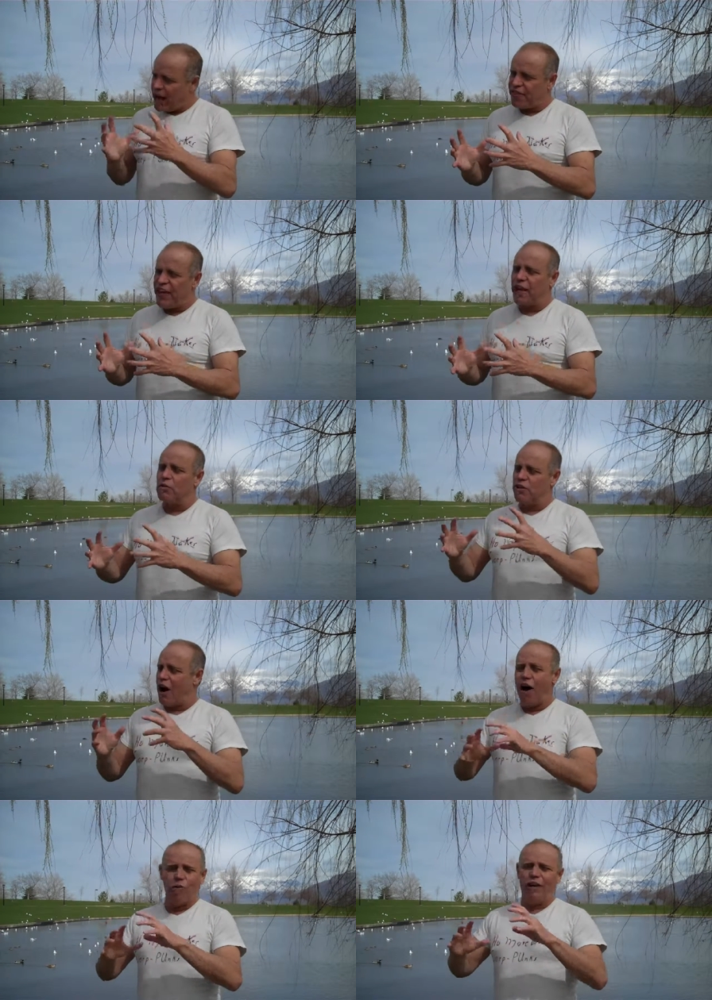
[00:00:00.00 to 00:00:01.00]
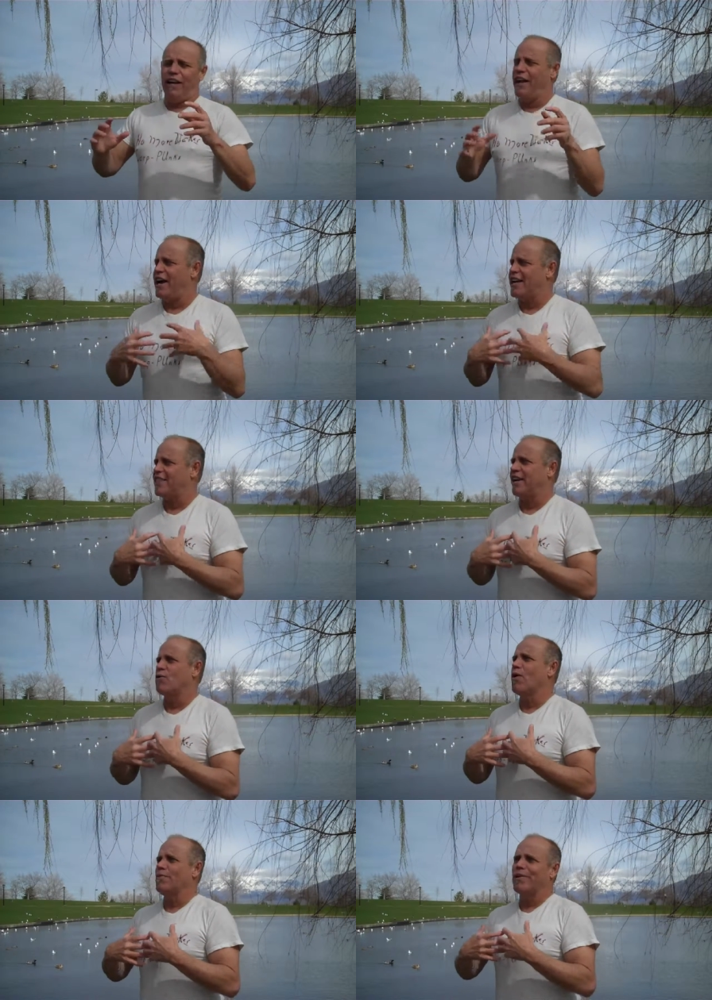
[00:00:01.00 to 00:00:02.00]
But I think it was, oh, and I got to
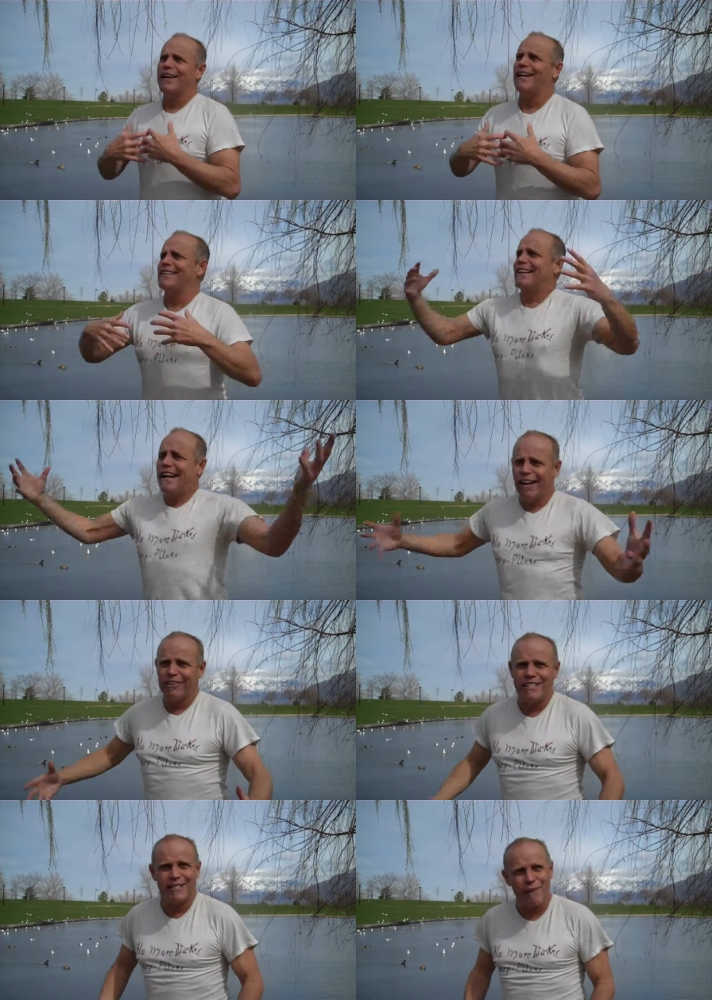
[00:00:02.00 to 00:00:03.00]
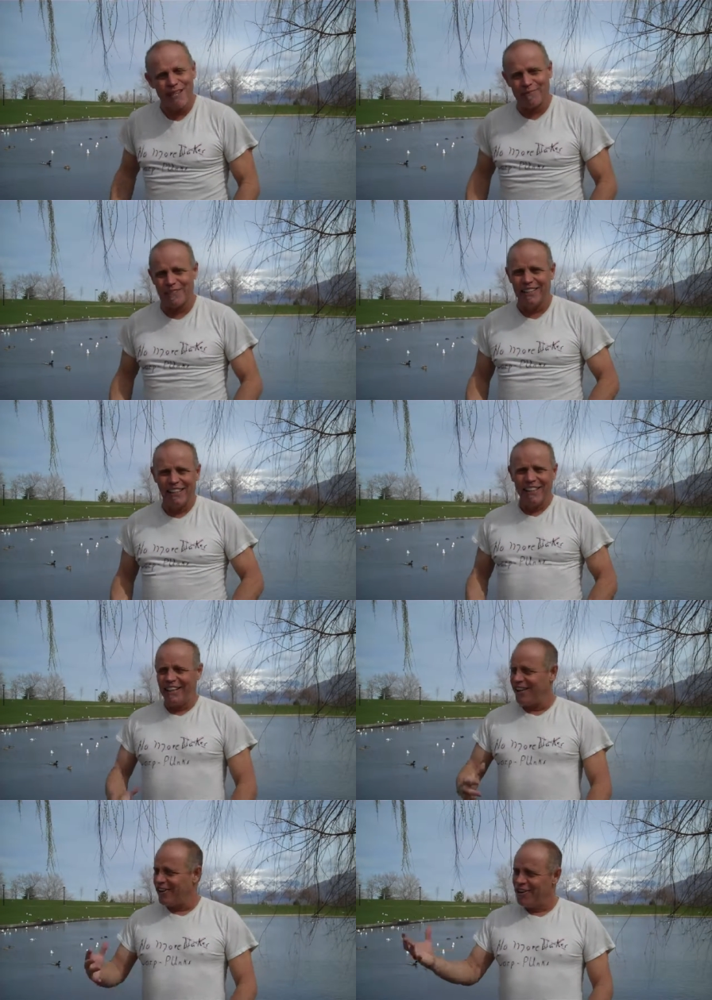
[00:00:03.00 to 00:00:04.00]
think of what Marine isn't a healthy specimen.
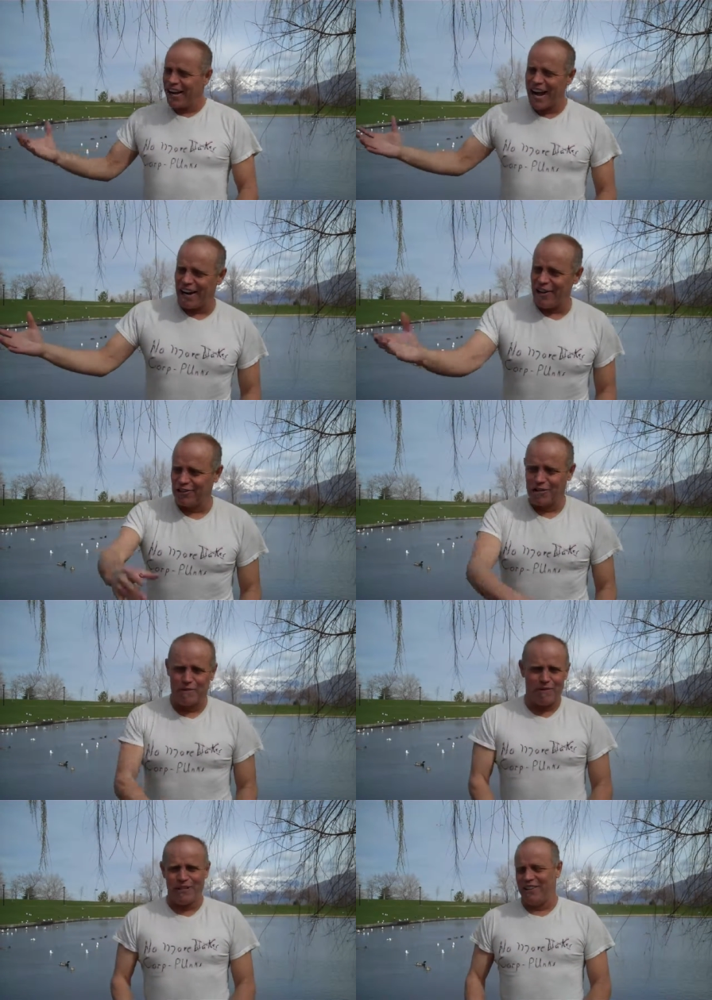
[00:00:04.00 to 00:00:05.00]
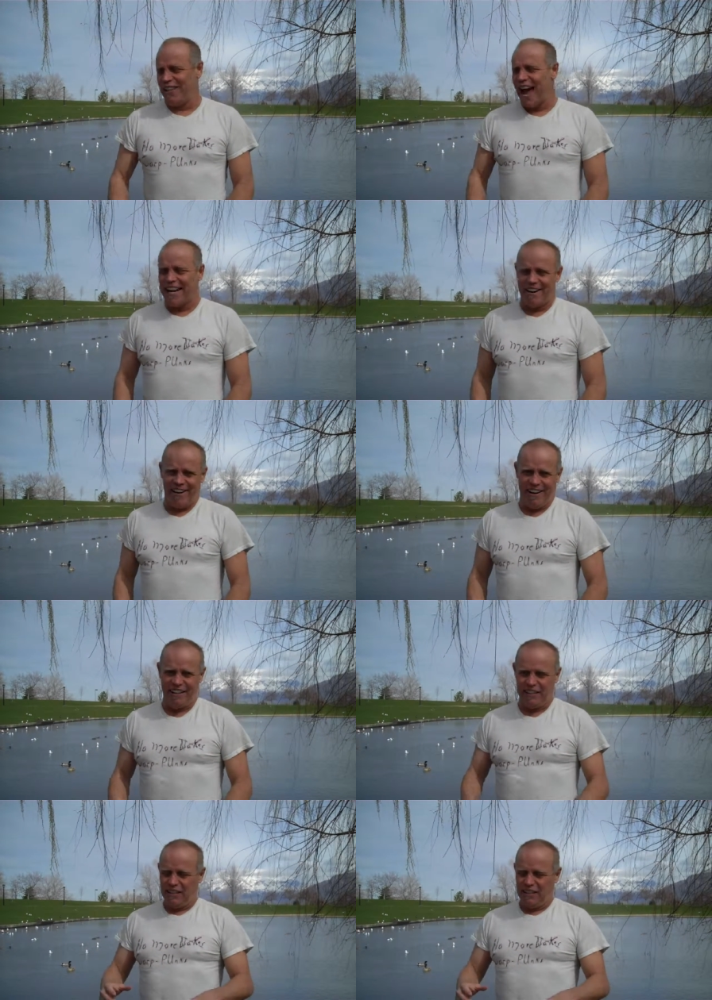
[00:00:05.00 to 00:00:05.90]
You know, who can't go through, especially in that area?